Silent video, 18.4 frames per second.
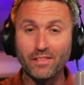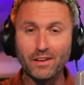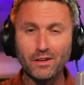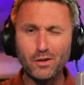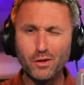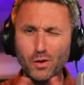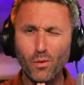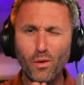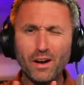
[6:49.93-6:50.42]

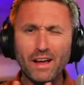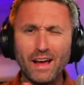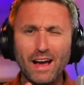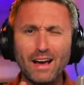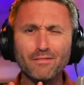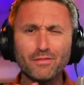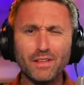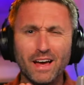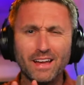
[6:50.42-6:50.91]
Like, you don't want to
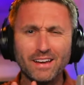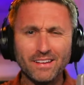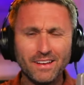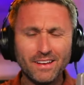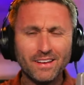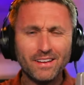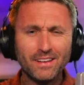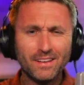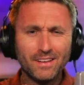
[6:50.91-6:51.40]
have that
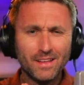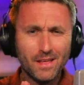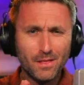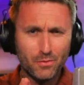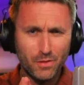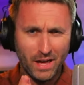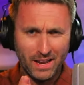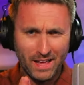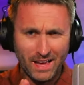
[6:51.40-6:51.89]

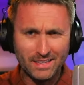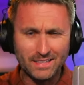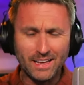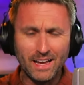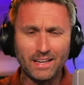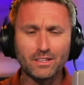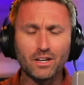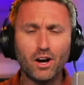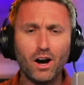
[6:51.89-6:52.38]

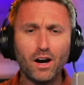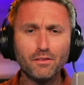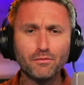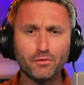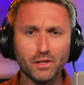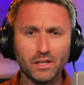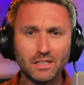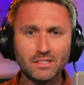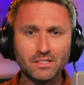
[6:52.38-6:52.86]
head-to-head
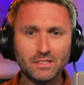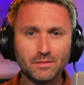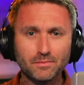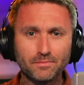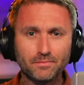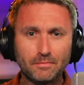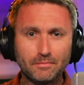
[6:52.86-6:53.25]
conflict,